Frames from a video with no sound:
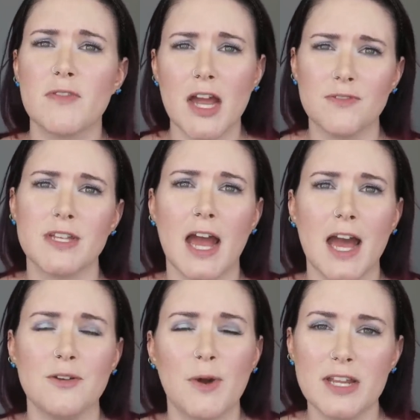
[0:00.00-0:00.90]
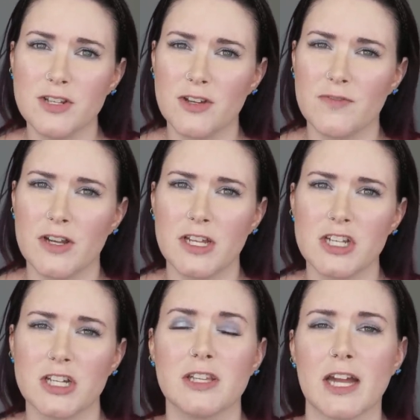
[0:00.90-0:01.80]
if they have to add white to their
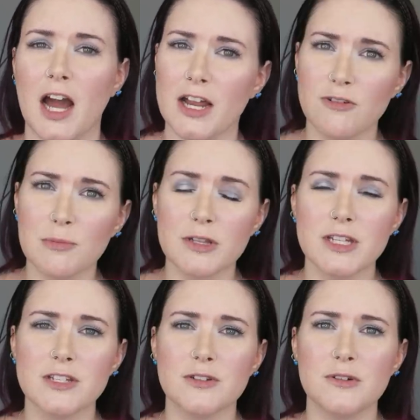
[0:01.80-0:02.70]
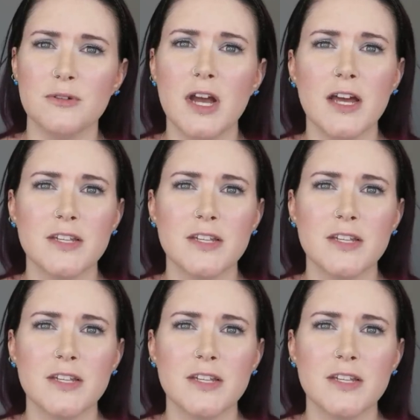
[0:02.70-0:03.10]
foundation like I normally do,